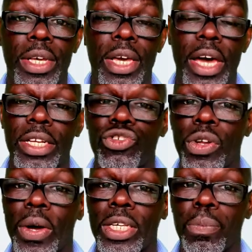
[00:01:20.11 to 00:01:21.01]
And they're trying
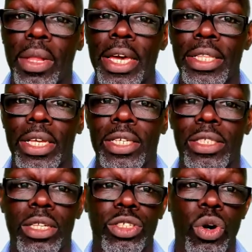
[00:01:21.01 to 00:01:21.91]
to explain this.
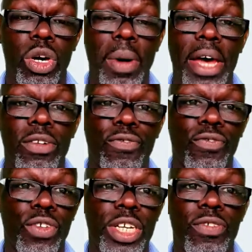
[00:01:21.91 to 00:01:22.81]
They'll talk about the
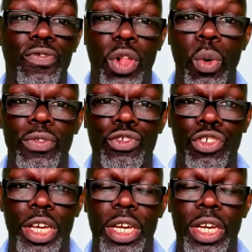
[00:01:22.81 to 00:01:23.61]
free flow of chi.